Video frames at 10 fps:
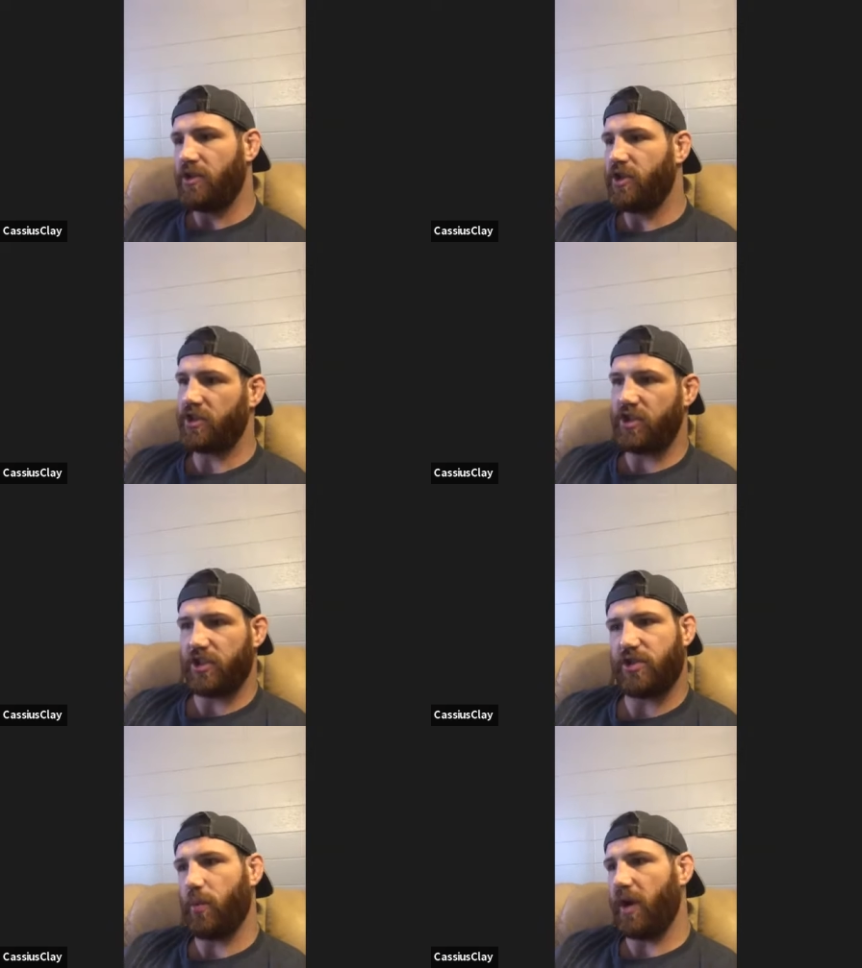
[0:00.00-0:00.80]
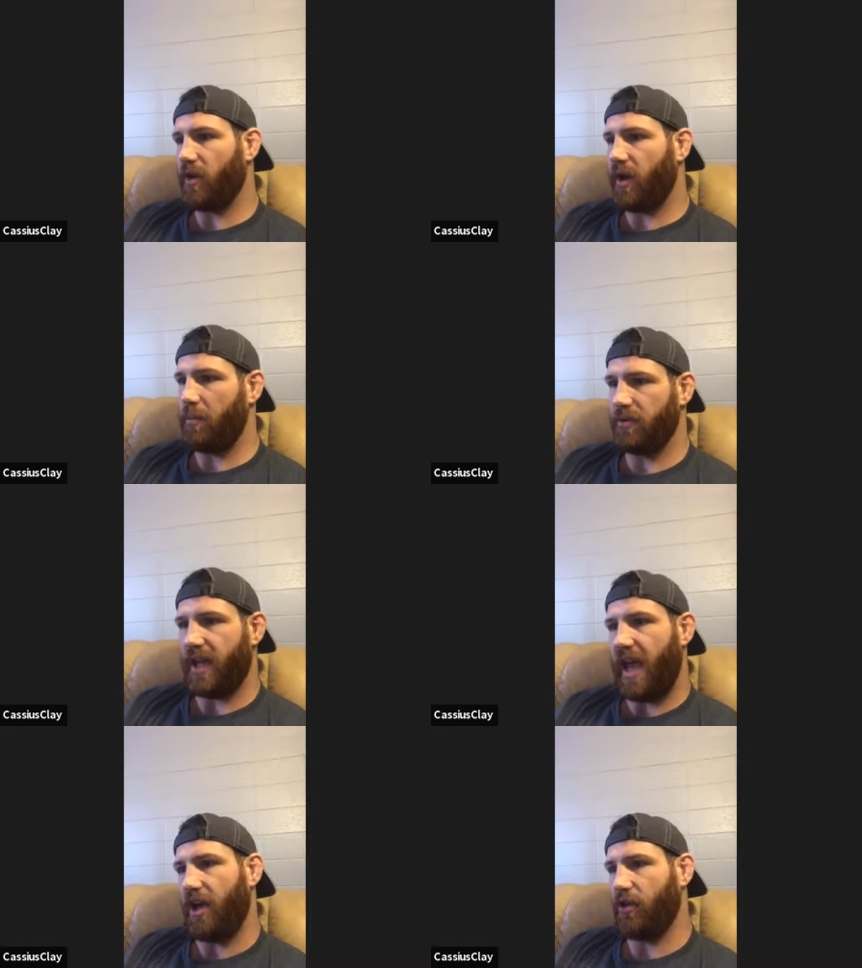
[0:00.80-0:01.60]
just the way you're able
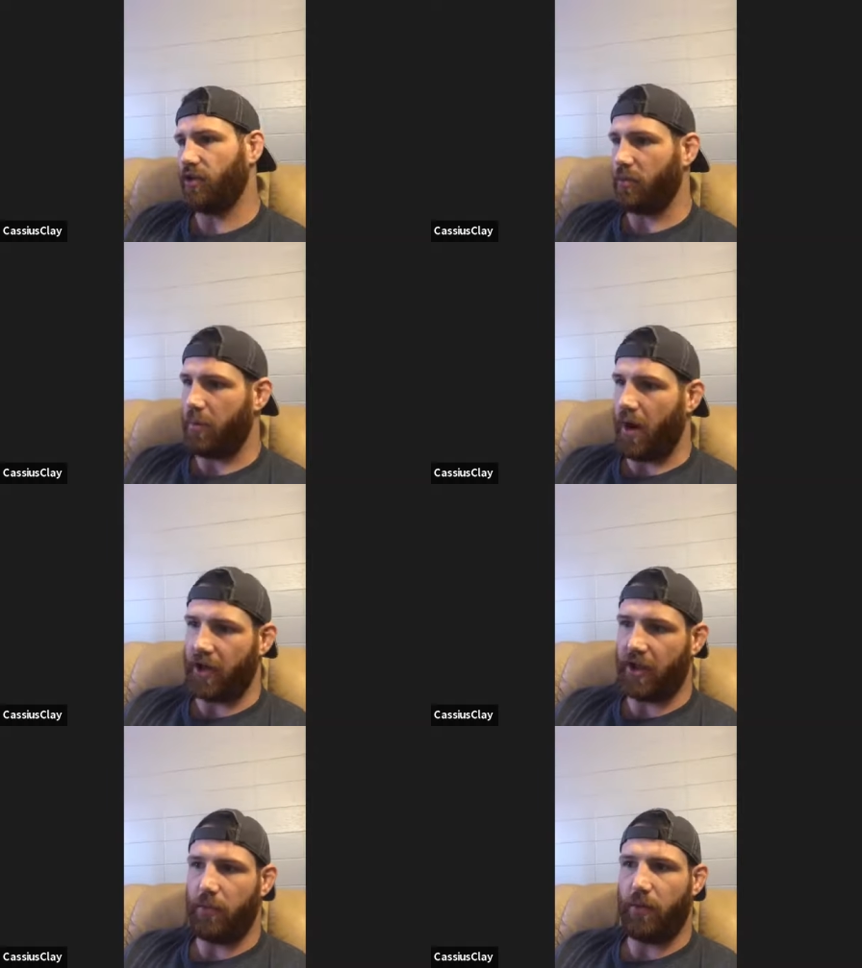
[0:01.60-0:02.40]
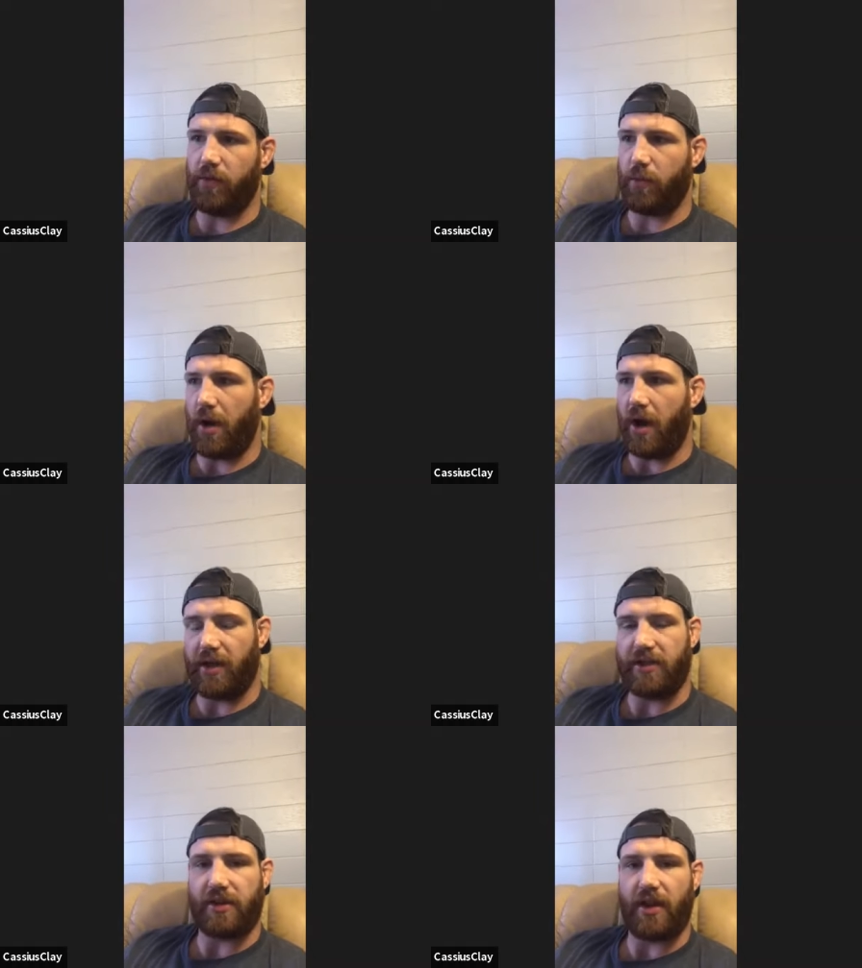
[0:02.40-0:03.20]
to angle your body and move your
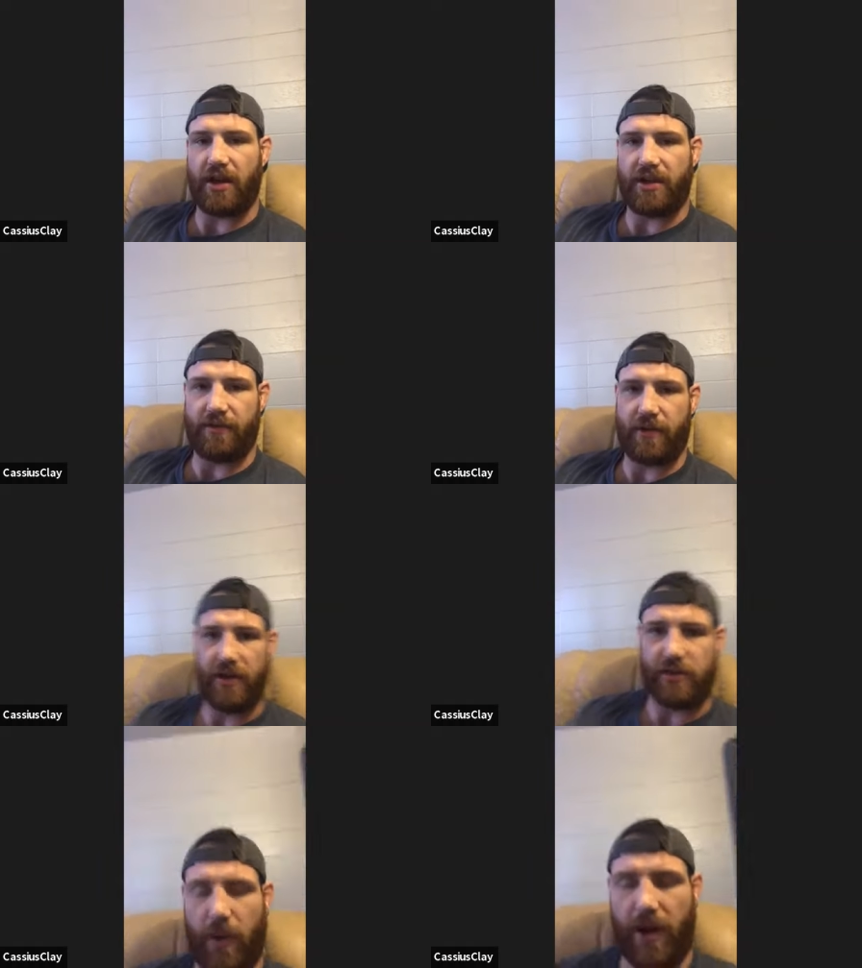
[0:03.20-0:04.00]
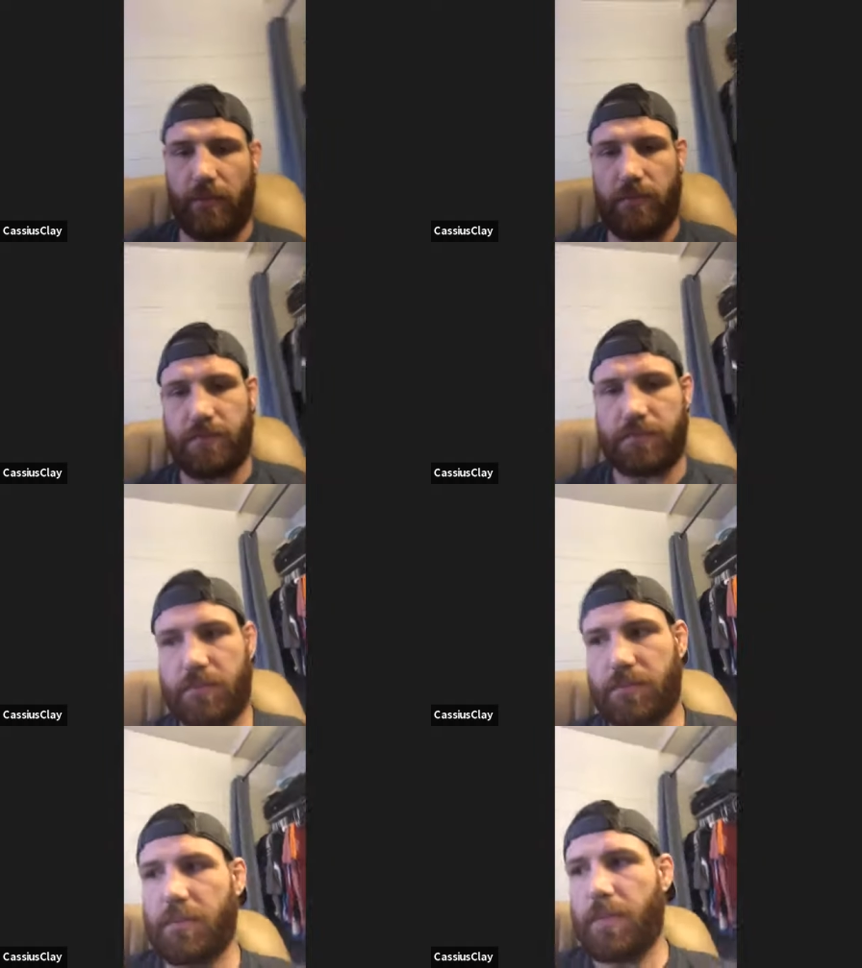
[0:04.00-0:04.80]
body is a lot different as well.
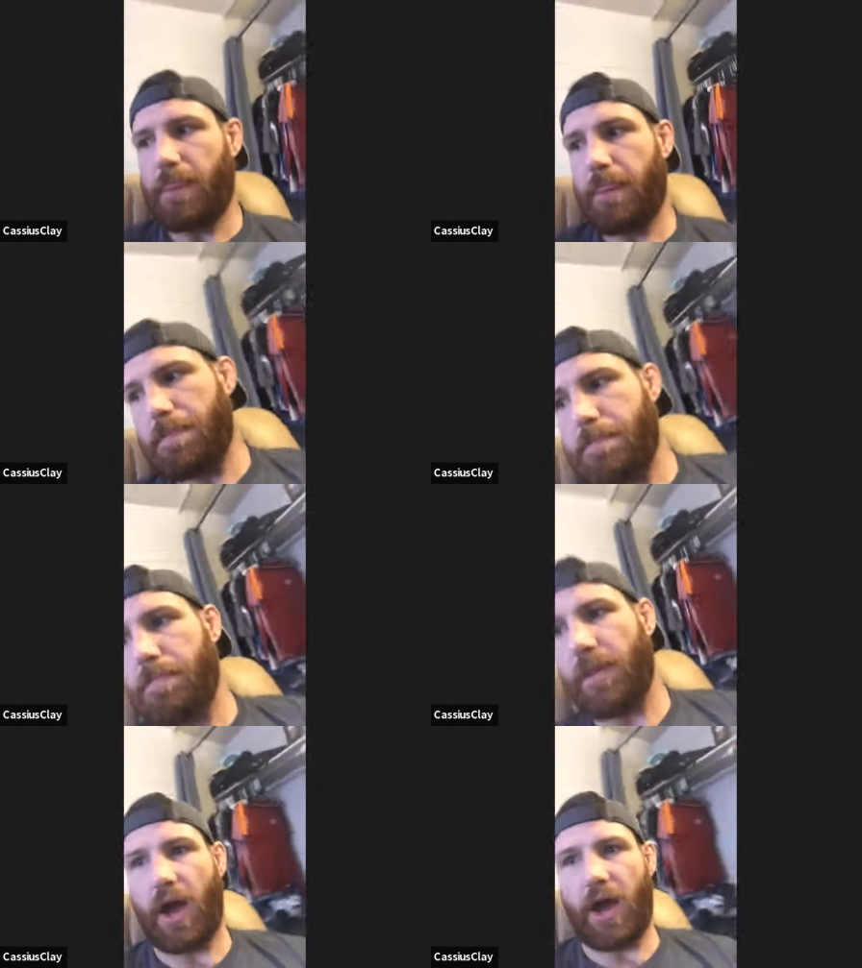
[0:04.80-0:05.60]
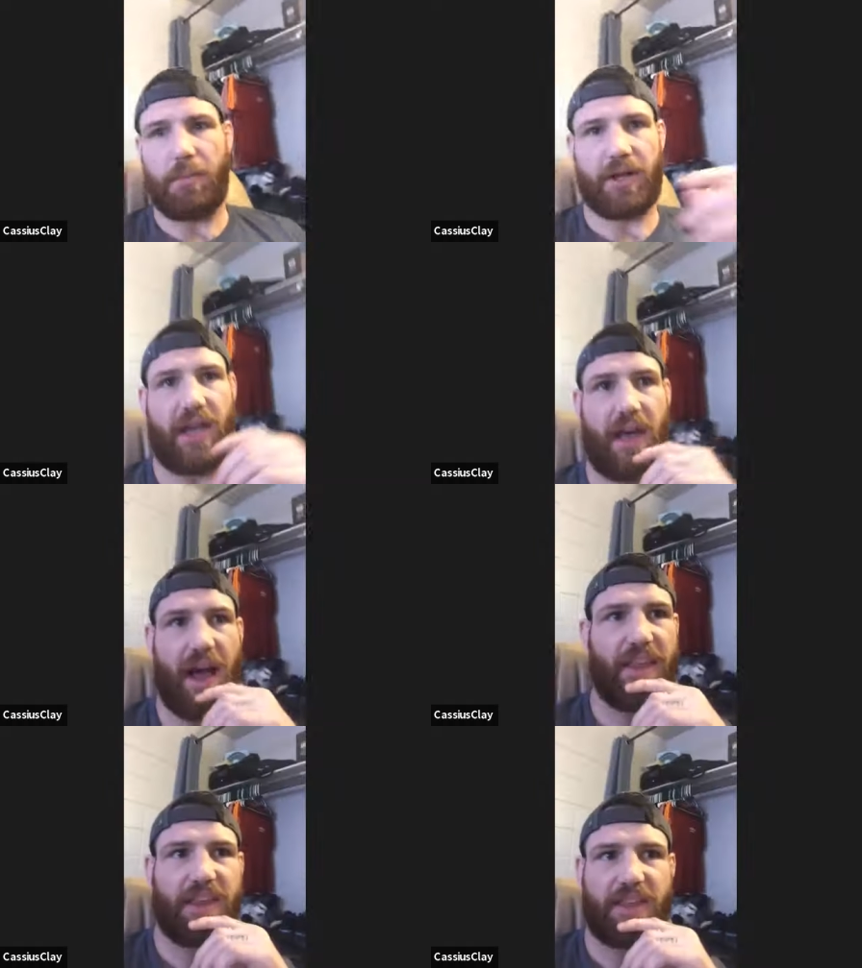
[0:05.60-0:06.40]
I
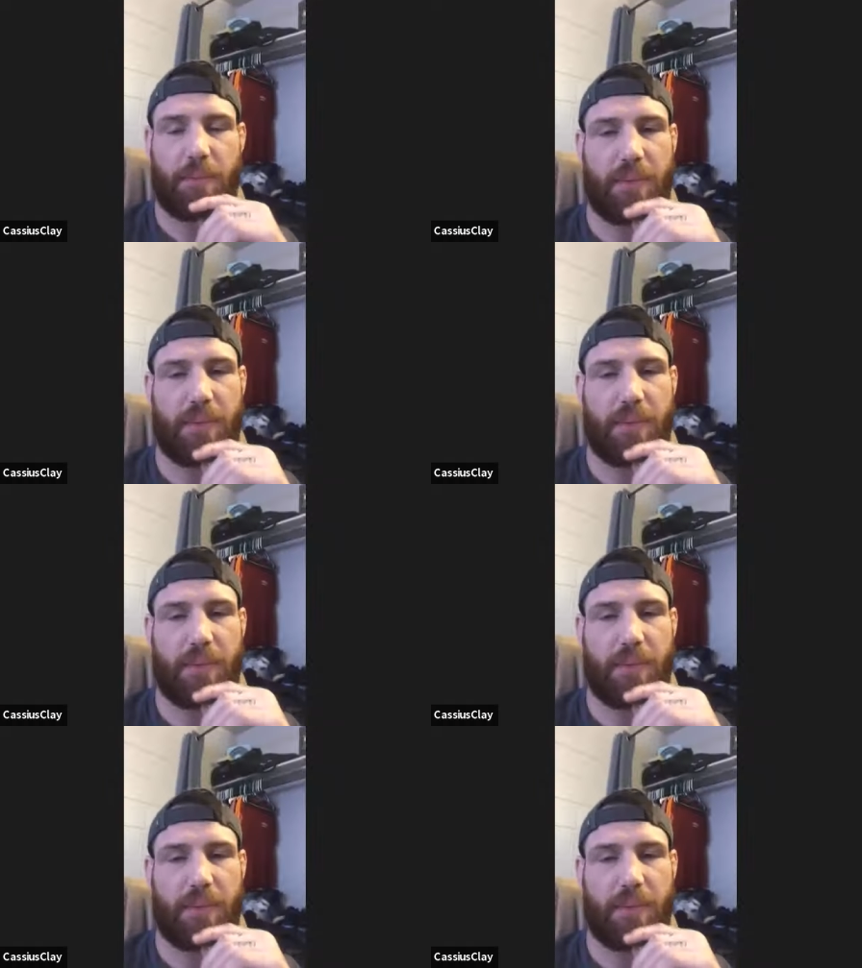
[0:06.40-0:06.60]
think